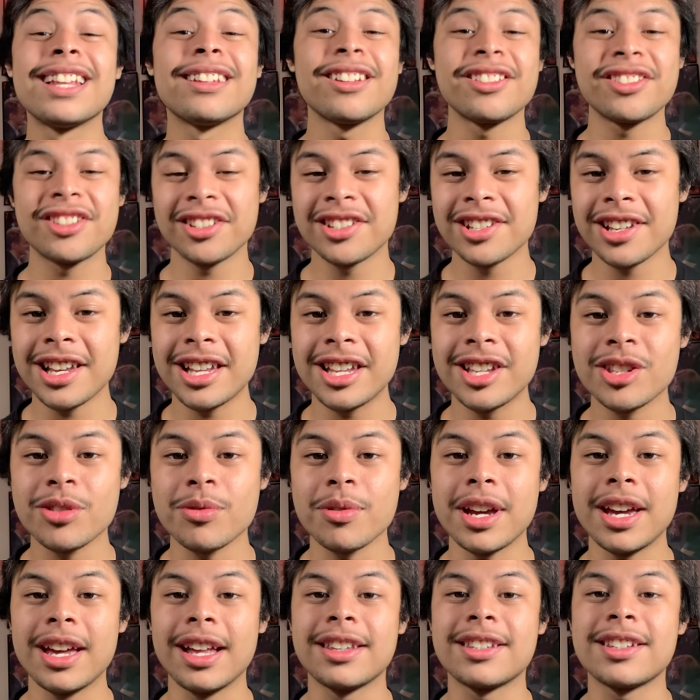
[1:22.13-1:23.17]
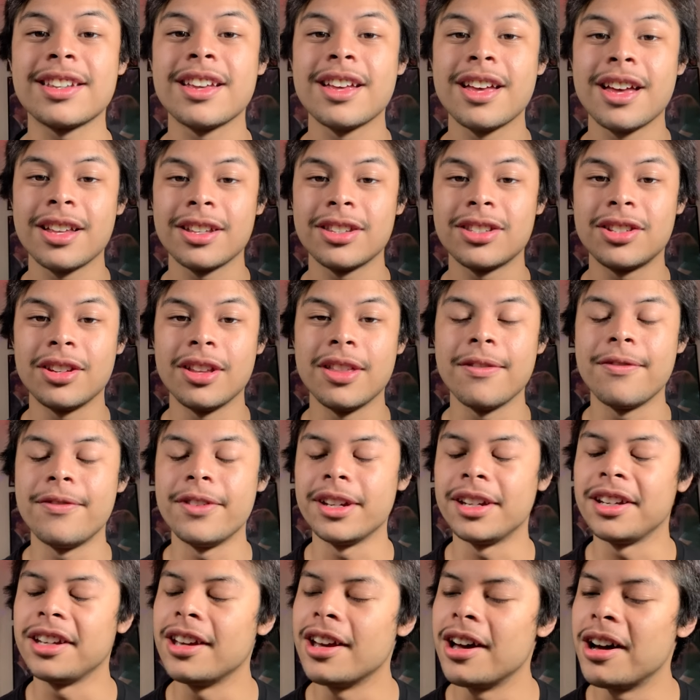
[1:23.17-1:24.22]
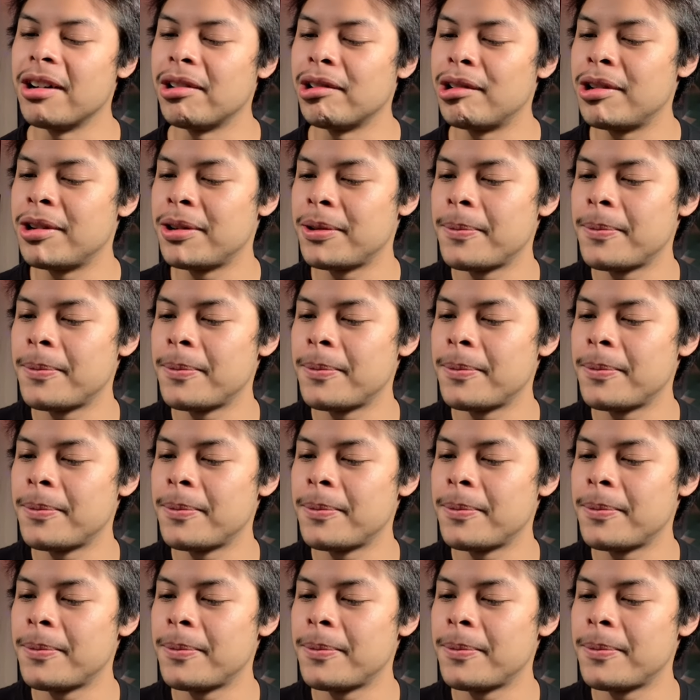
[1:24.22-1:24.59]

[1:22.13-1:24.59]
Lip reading: Let's just get straight to the video.